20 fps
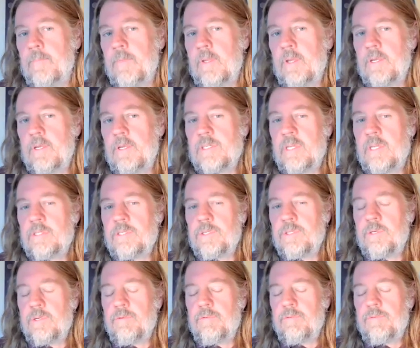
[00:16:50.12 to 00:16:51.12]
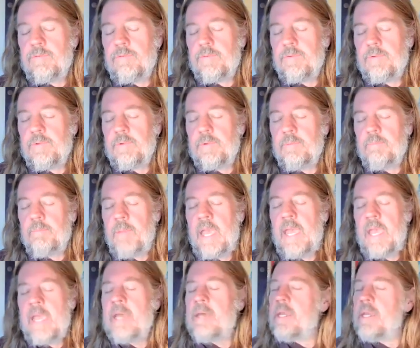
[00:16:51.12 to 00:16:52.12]
A sense of
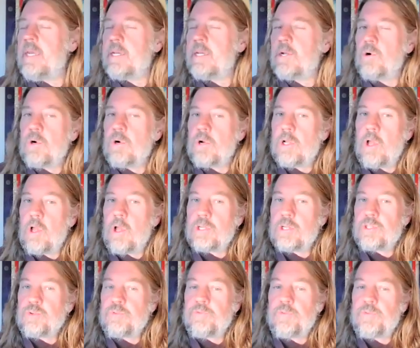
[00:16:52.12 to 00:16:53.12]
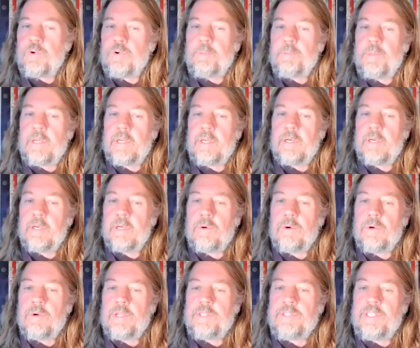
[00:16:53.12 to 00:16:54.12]
panic or claustrophobia,
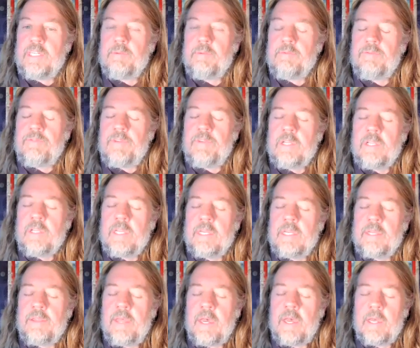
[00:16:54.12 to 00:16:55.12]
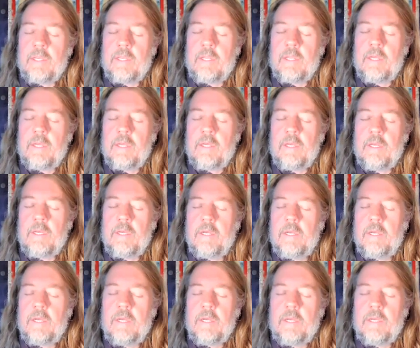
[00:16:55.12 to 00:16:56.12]
or a deep feeling that
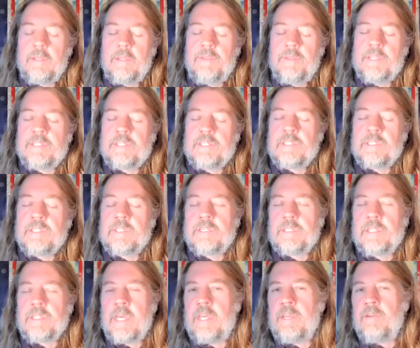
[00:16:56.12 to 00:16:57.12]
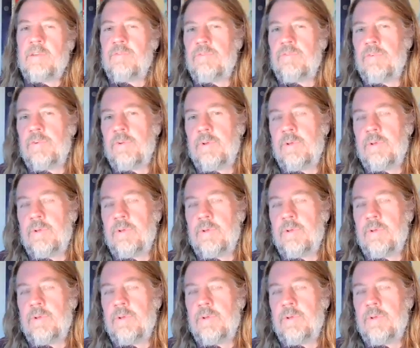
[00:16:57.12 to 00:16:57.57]
this isn't safe.